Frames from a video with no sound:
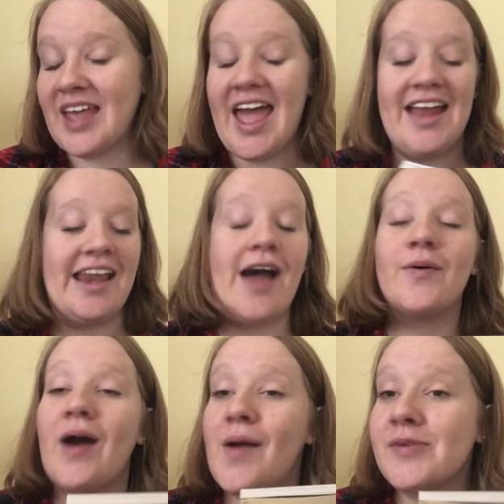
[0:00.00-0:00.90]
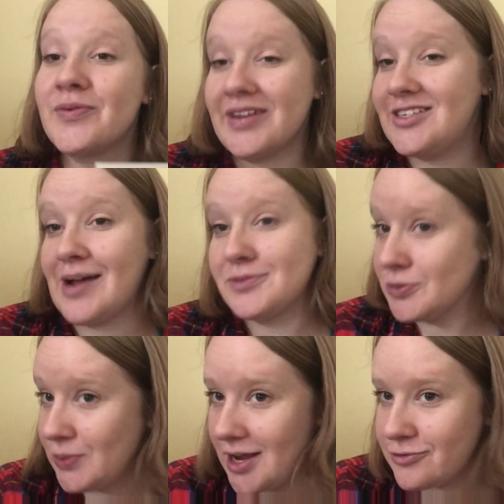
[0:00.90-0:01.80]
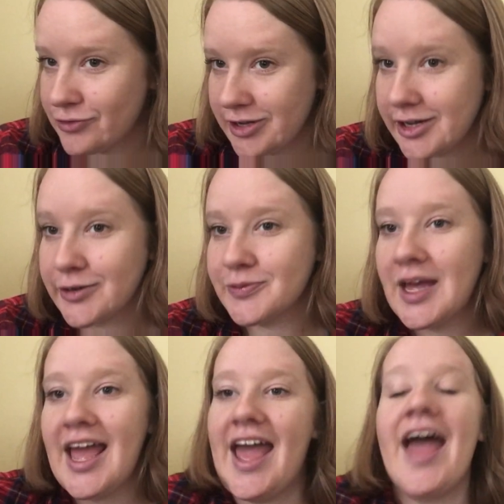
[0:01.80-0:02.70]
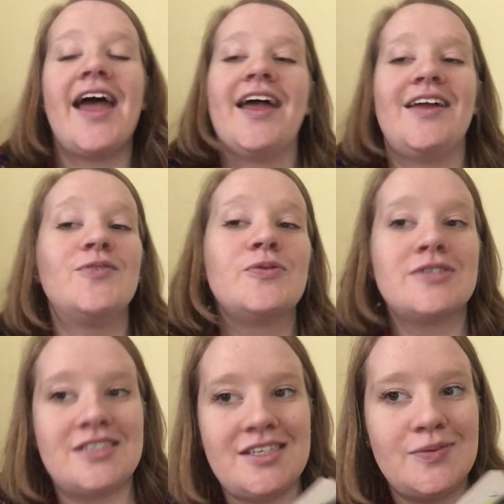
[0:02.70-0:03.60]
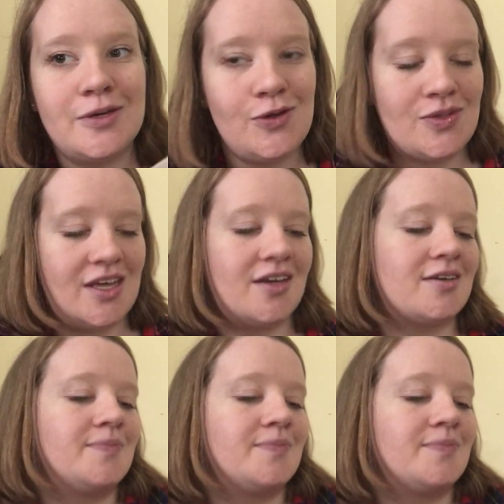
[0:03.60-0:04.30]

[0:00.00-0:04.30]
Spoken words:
And now I'm going to read chapter 1 for you. And we'll see what you think.